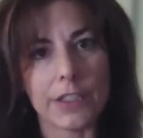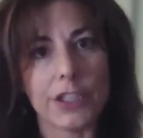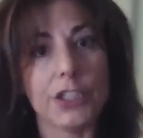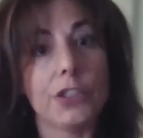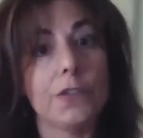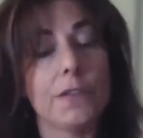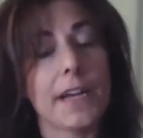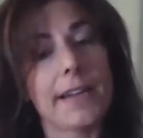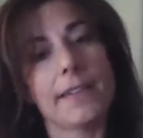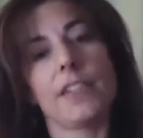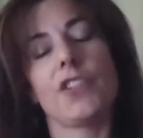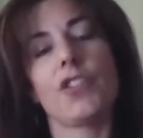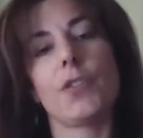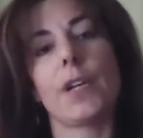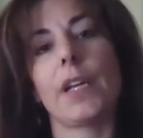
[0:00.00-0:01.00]
You've got
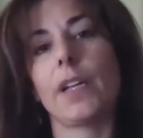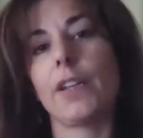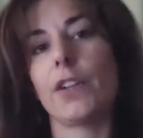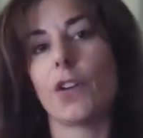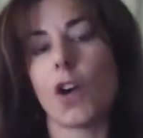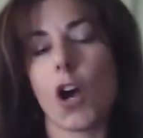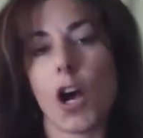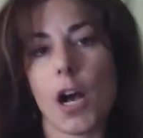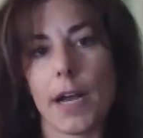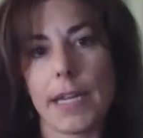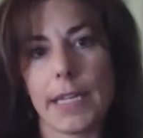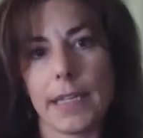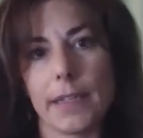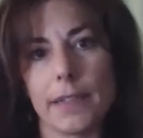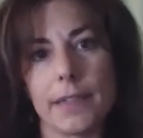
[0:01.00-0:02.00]
to train your
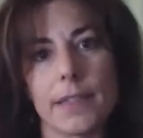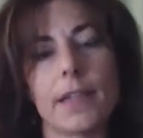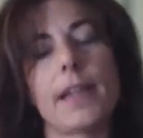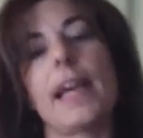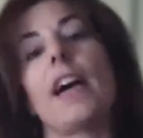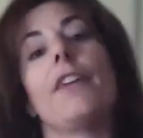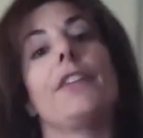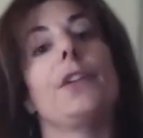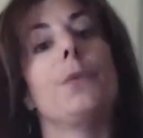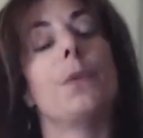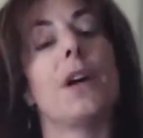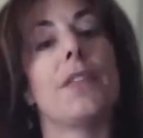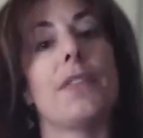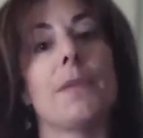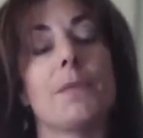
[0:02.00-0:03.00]
audience on how you
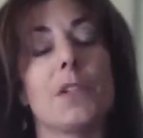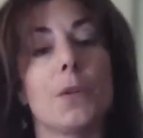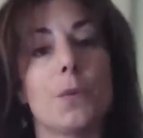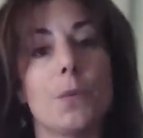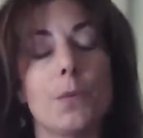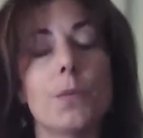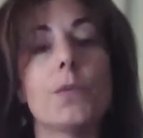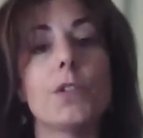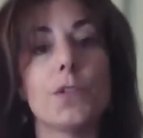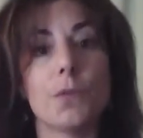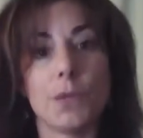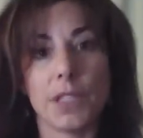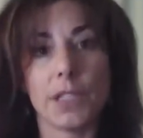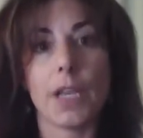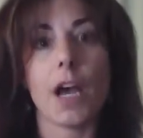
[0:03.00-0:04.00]
want them to to
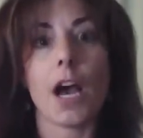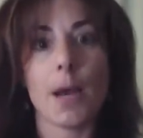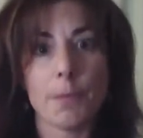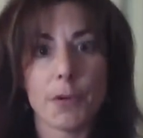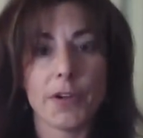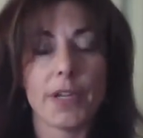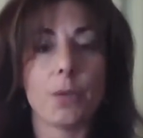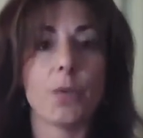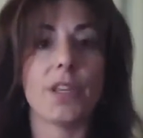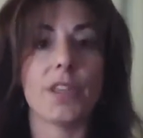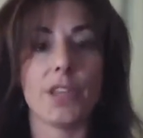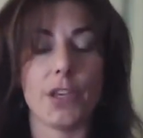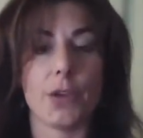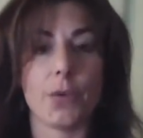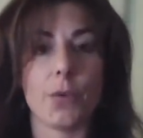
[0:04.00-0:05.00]
really operate
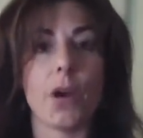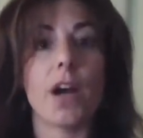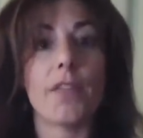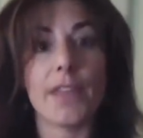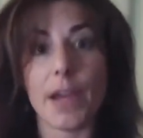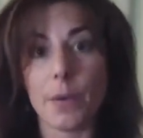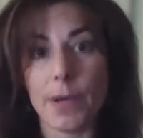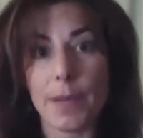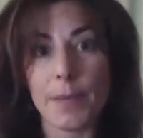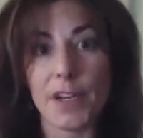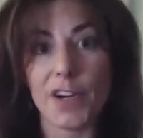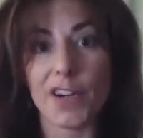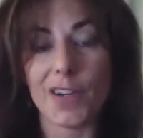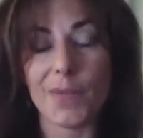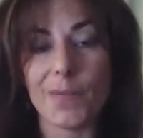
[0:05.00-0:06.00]
with you on that
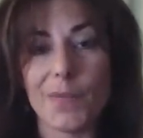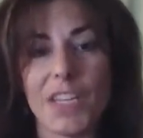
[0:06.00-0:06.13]
webinar.